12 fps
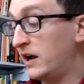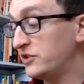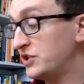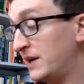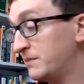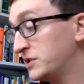
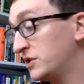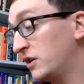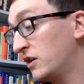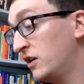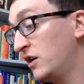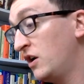
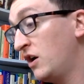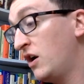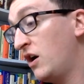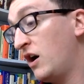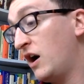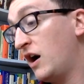Chapter
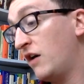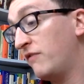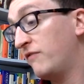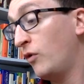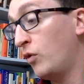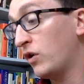
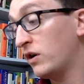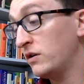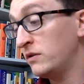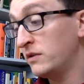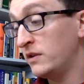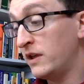4
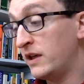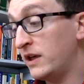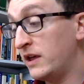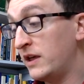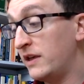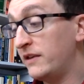
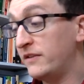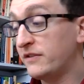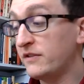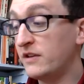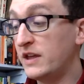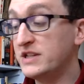
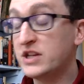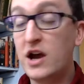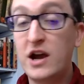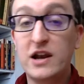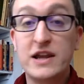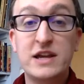is
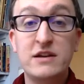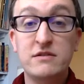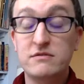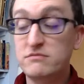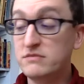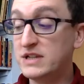entirely
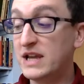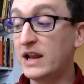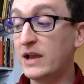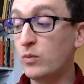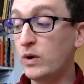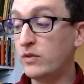
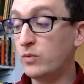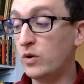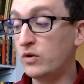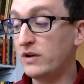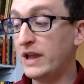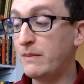dealing with
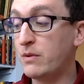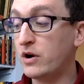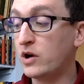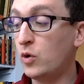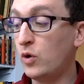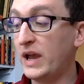what Labour
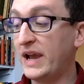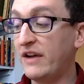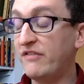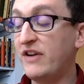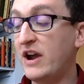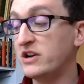are calling
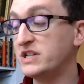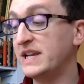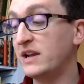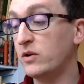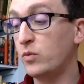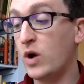a fair
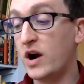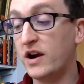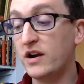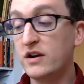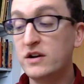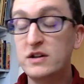deal at
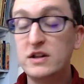work.